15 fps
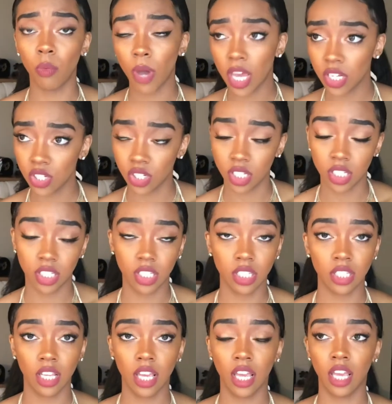
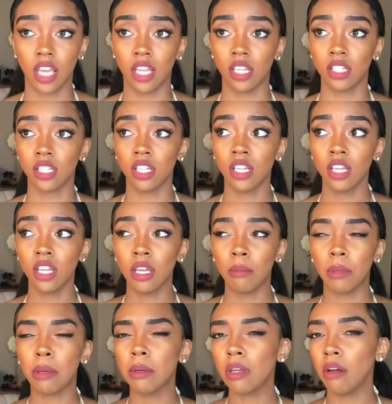wedges, and
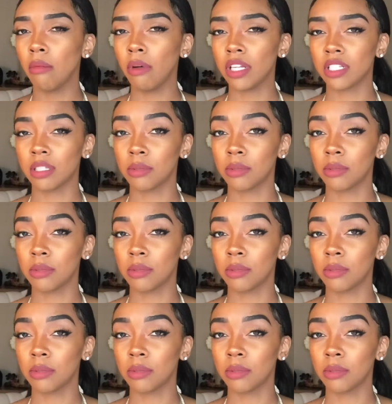maybe not wedges.